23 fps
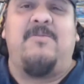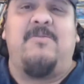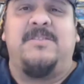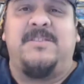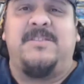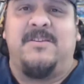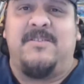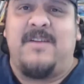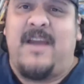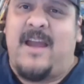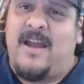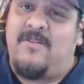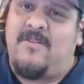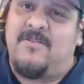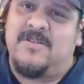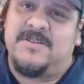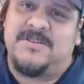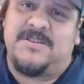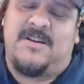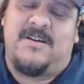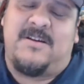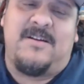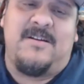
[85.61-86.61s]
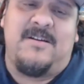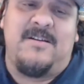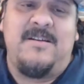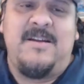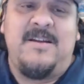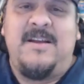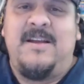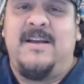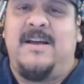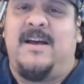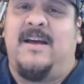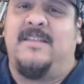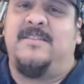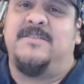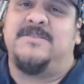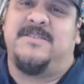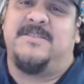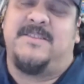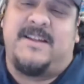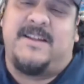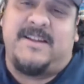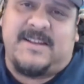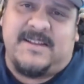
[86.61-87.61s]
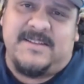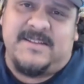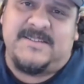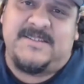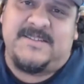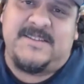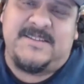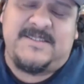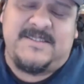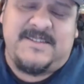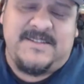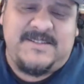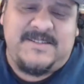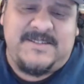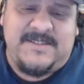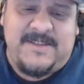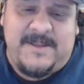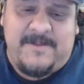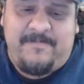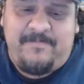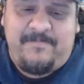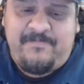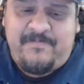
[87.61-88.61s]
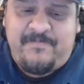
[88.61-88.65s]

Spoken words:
what their hours are. There's a lot of consistency.